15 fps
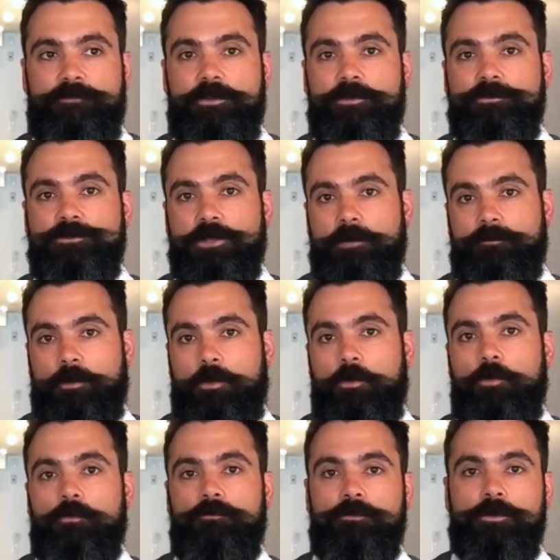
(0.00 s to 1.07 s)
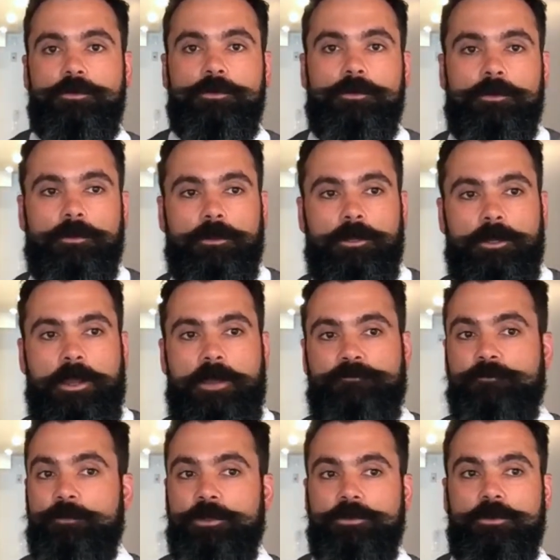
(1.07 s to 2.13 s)
If you jump over
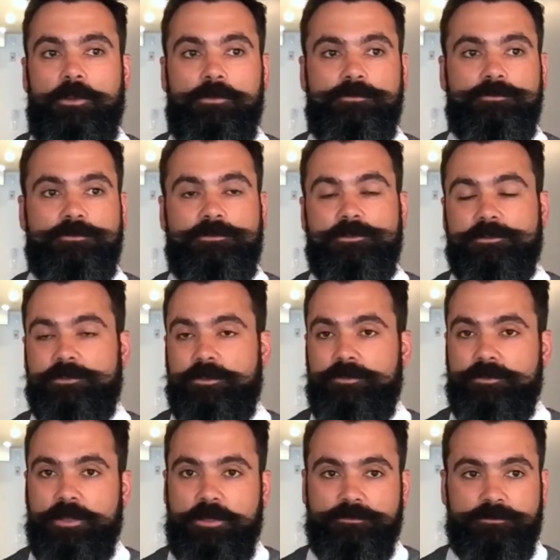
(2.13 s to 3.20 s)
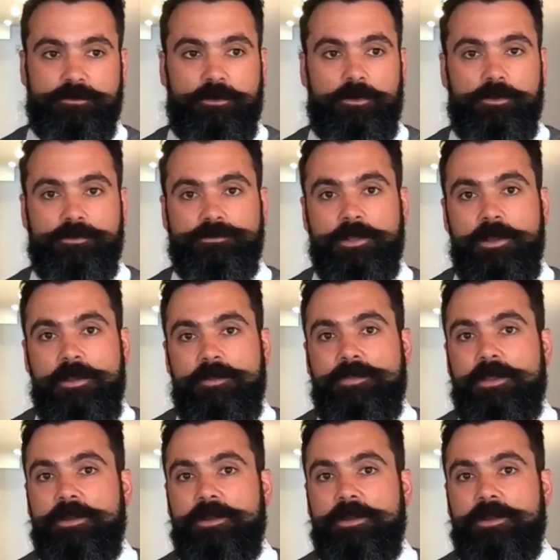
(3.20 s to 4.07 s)
$500,000, $600,000,